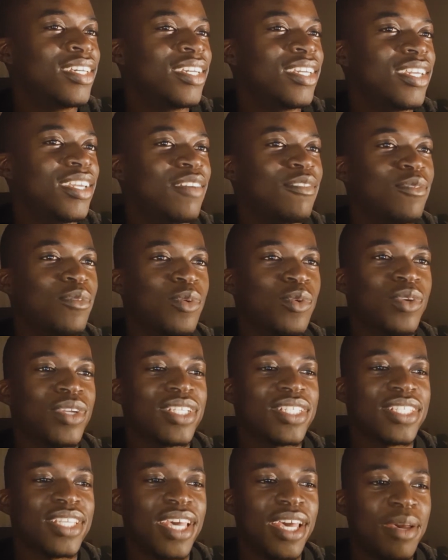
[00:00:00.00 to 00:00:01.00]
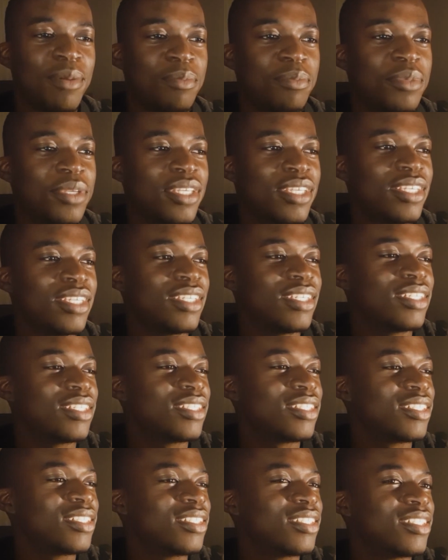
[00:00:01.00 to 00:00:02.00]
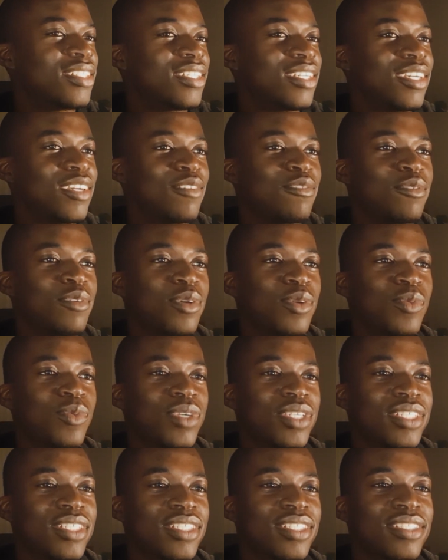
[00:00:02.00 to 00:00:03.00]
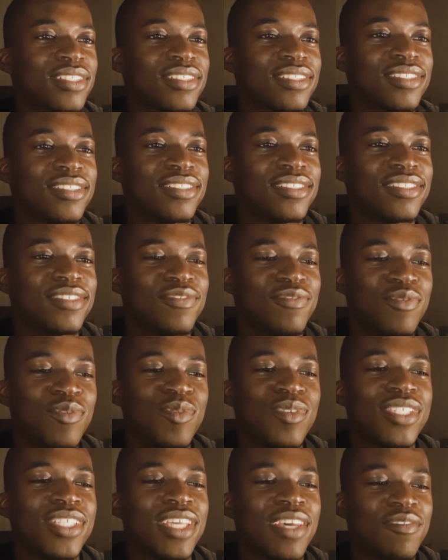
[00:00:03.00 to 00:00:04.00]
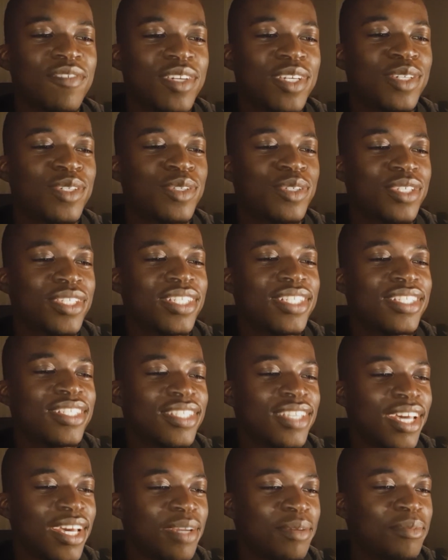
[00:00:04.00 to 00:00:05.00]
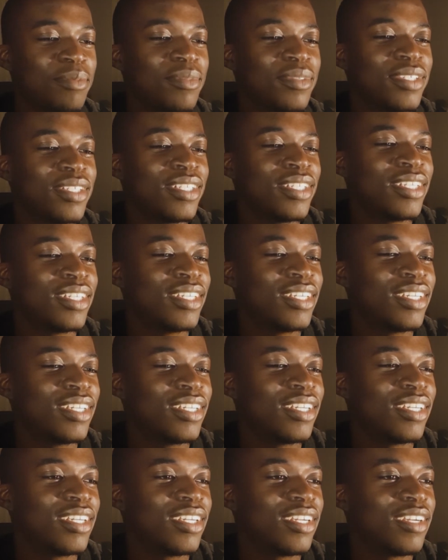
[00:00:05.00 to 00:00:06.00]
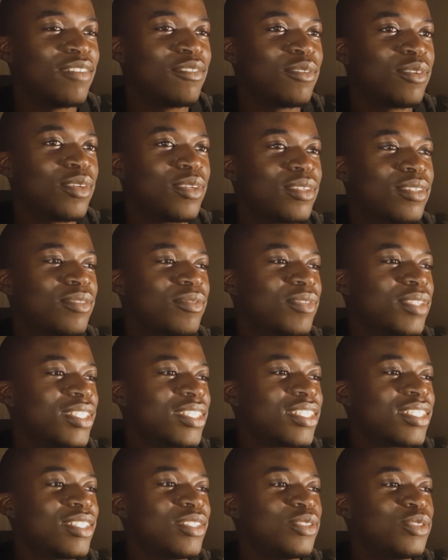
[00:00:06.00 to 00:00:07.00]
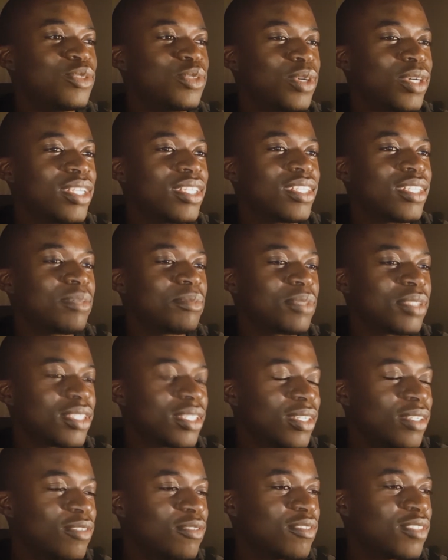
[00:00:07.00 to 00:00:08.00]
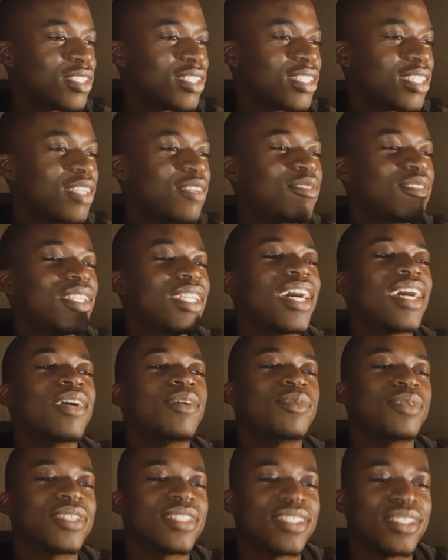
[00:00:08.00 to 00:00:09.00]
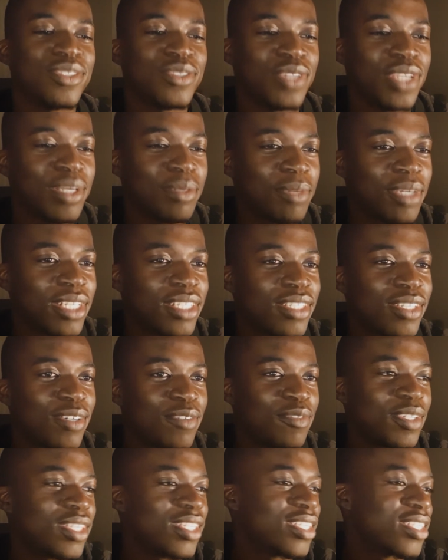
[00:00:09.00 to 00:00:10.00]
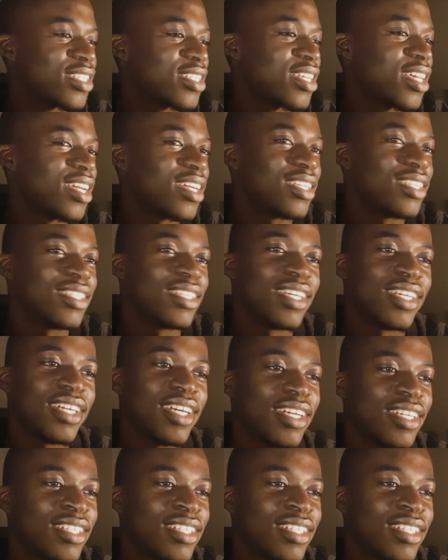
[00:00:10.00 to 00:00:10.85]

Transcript: Everyone was happy. Everyone was having a good time. Everyone was enjoying themselves. Even I was enjoying myself on the second day.